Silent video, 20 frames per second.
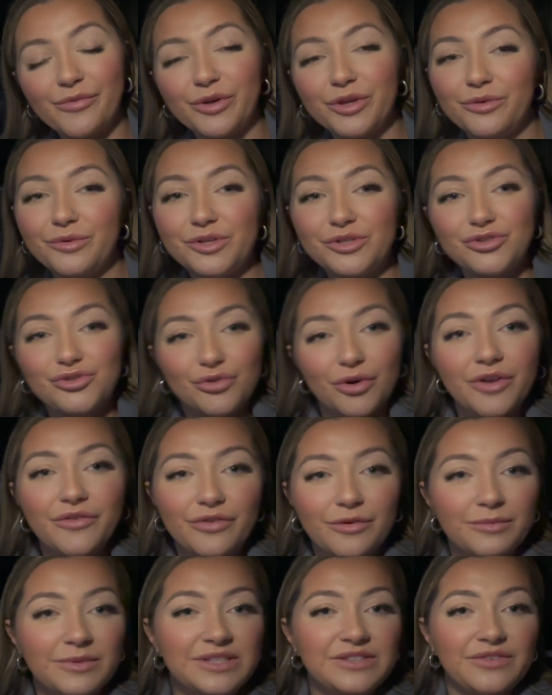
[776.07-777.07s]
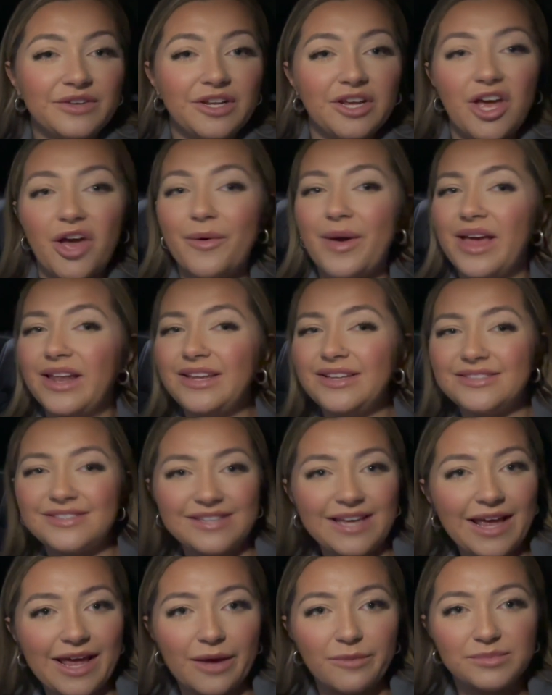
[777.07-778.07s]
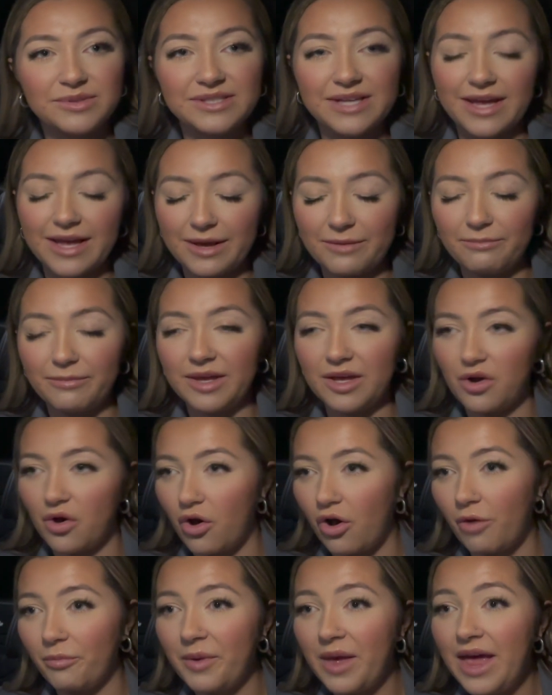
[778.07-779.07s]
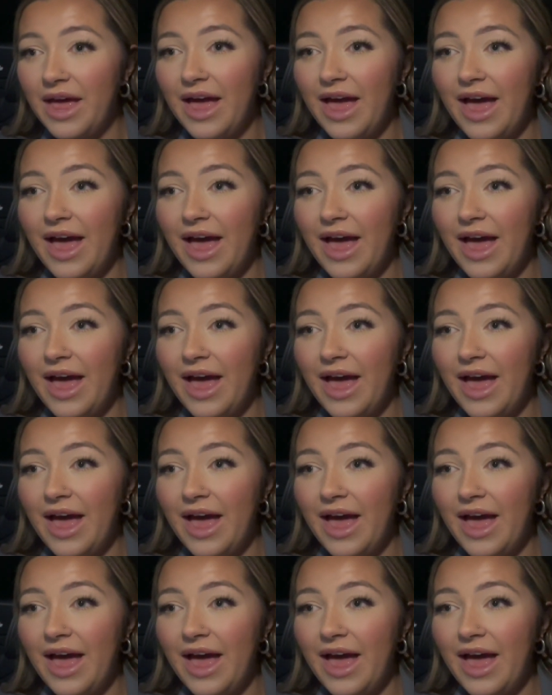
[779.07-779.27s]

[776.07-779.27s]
what you enjoyed from this video. Any tips, hit me up.